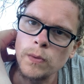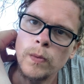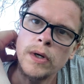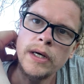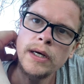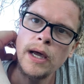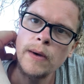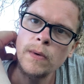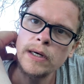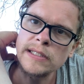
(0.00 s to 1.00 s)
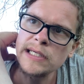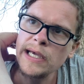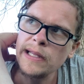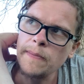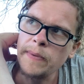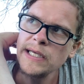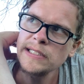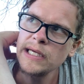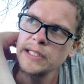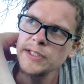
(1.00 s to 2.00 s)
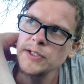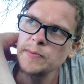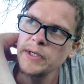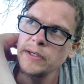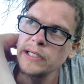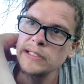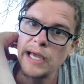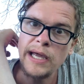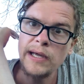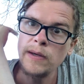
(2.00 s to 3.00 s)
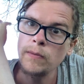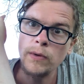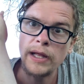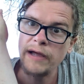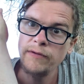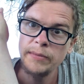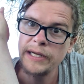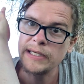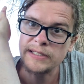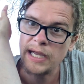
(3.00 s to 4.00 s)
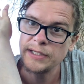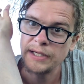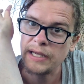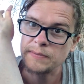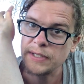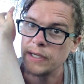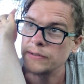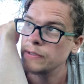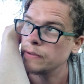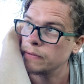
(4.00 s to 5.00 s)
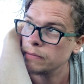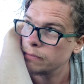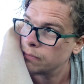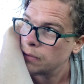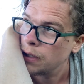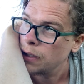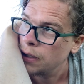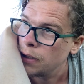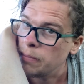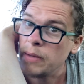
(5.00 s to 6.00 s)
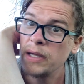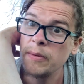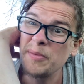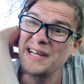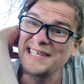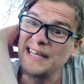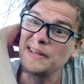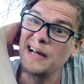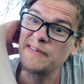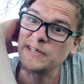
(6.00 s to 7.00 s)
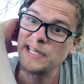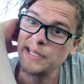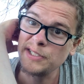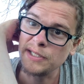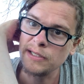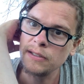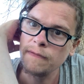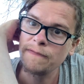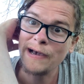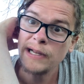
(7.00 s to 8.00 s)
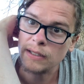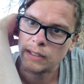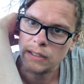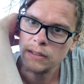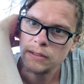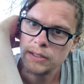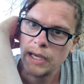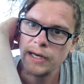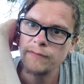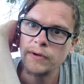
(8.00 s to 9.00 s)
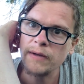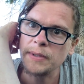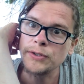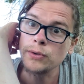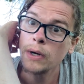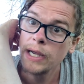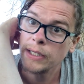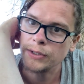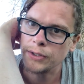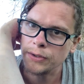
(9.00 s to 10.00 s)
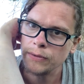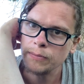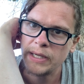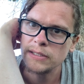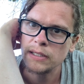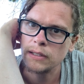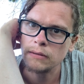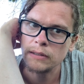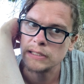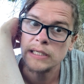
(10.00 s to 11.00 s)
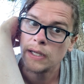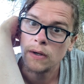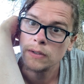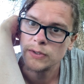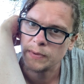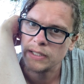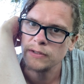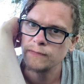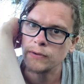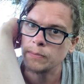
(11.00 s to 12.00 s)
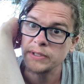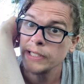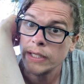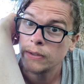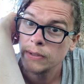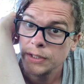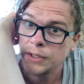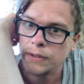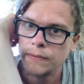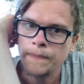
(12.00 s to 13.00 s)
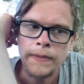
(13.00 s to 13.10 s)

One, I want to say that based on this experience, A, well, everybody has dash cams now, so maybe I'm about to get a lot of attention. Finally, it's kind of what I've been trying to do based on the City Hall speech for a particular issue.